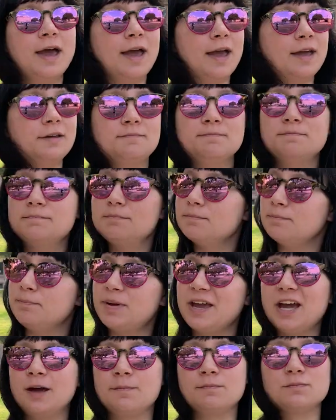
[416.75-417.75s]
and
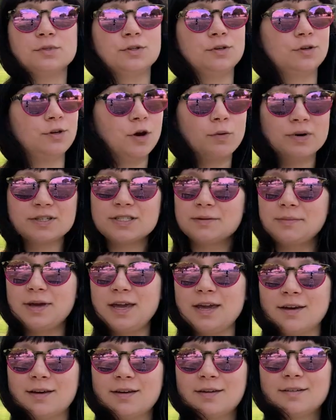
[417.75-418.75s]
bam, you know what to
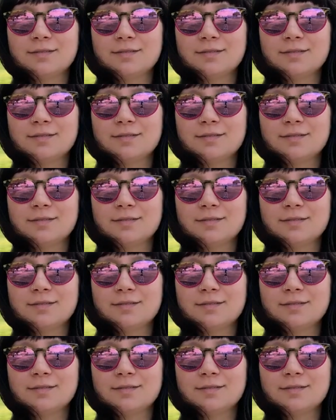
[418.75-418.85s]
make.